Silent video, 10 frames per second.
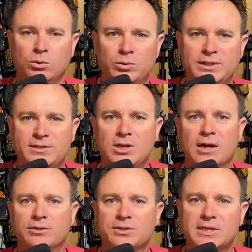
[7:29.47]
What did
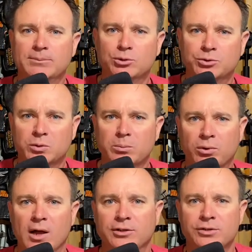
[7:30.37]
Dr. Samuel DeWitt
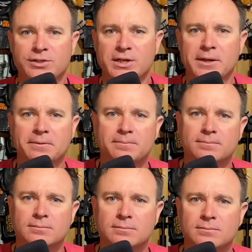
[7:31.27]
Proctor say?
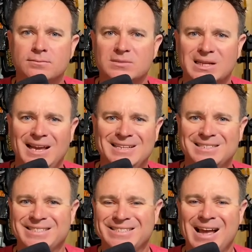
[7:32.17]
A
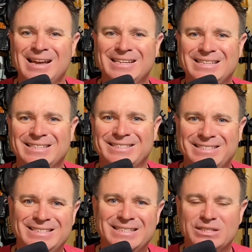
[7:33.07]
society that
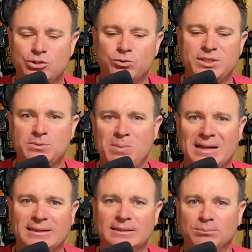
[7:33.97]
ceases to
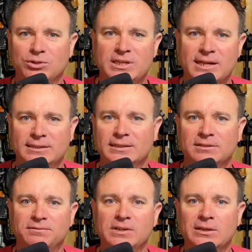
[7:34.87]
respect and protect and
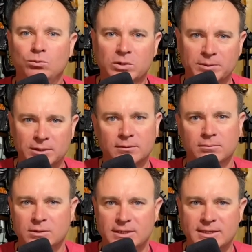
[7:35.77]
defend women
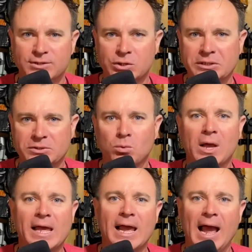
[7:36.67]
is on its
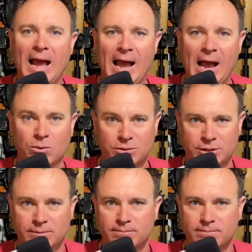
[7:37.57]
way out.